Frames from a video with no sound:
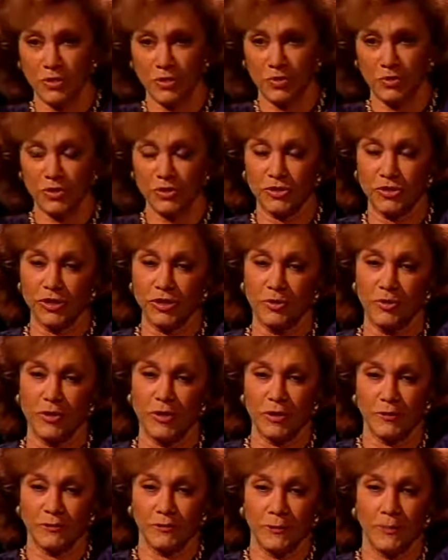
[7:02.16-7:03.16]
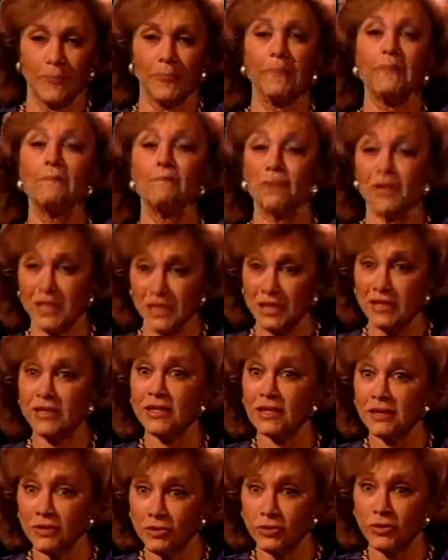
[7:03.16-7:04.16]
and Bathsheba. But he
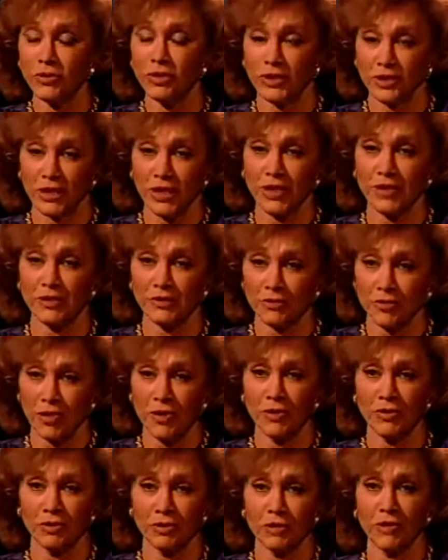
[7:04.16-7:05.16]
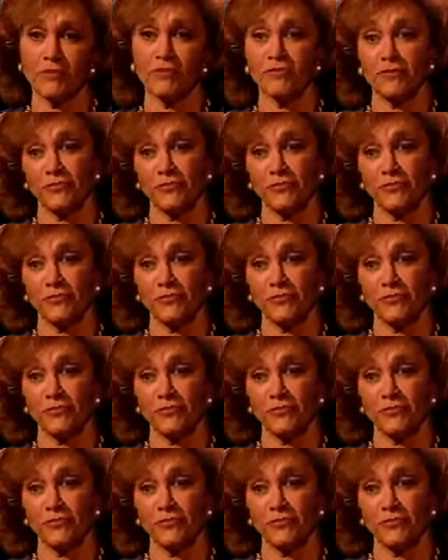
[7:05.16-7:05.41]
did do it later on. And